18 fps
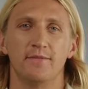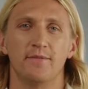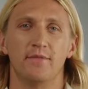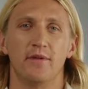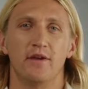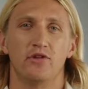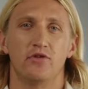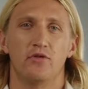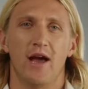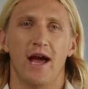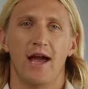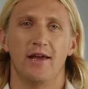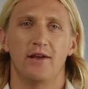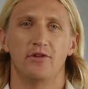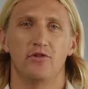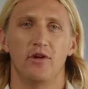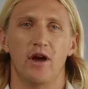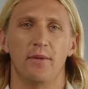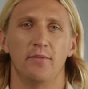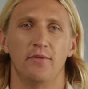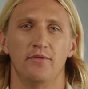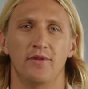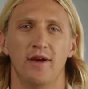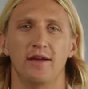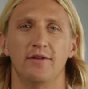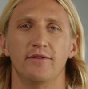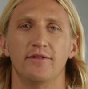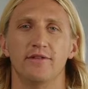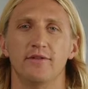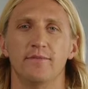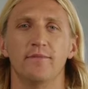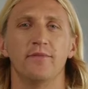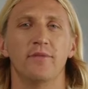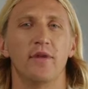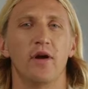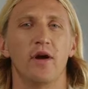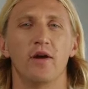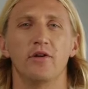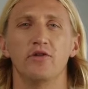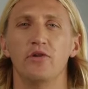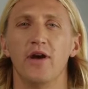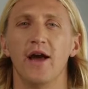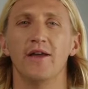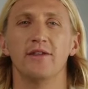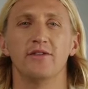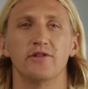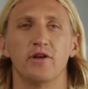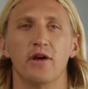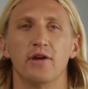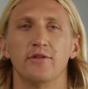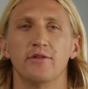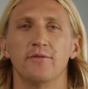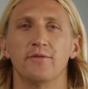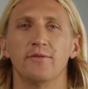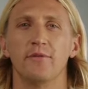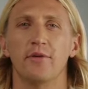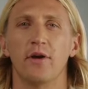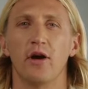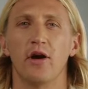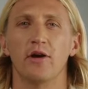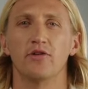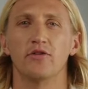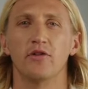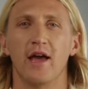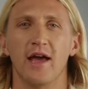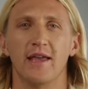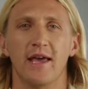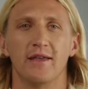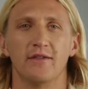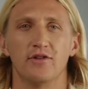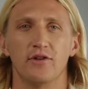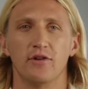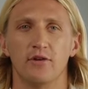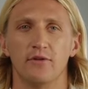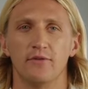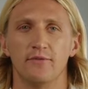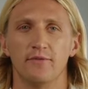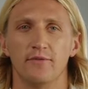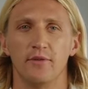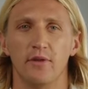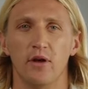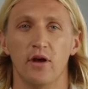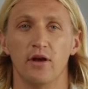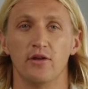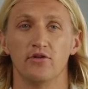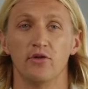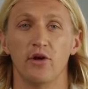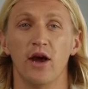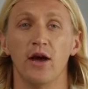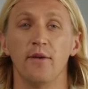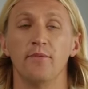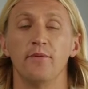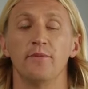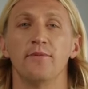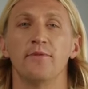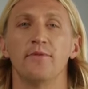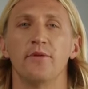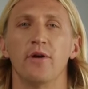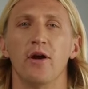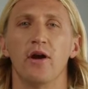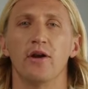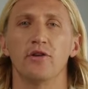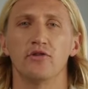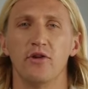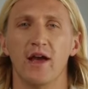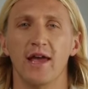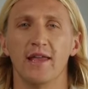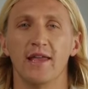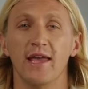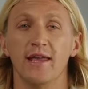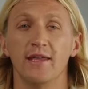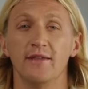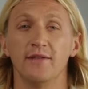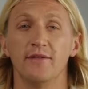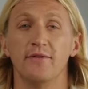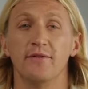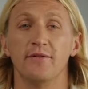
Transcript: The drag and drop events, onDrag start, onDrag enter, onDrop, onDrag end,